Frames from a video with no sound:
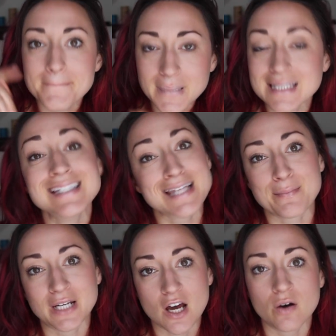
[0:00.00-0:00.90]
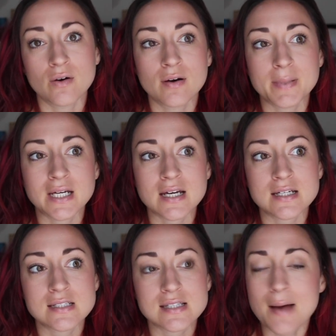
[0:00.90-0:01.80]
please let me know,
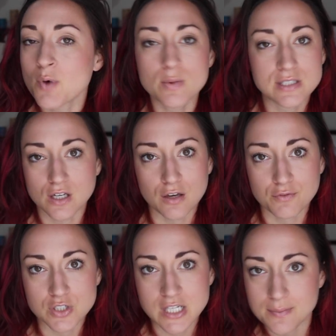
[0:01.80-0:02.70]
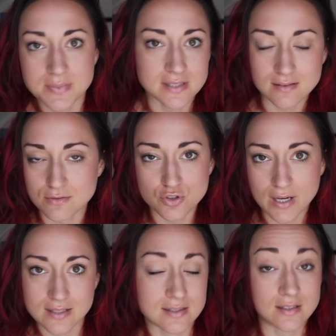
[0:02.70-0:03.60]
because I'm always looking for tips and
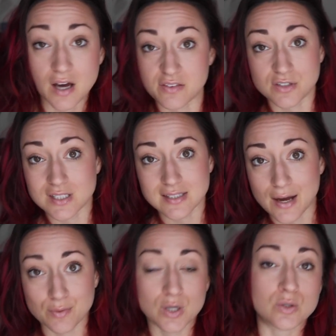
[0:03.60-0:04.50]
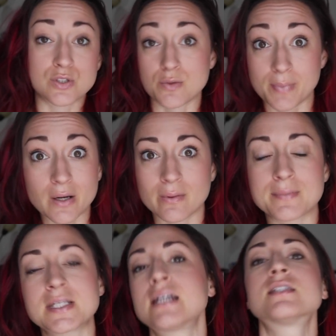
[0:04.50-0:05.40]
tricks and other discount codes or better
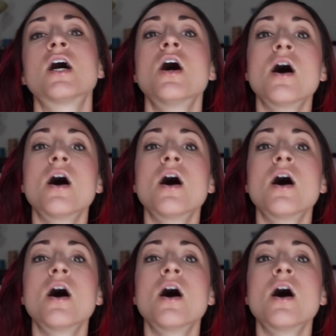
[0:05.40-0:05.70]
websites.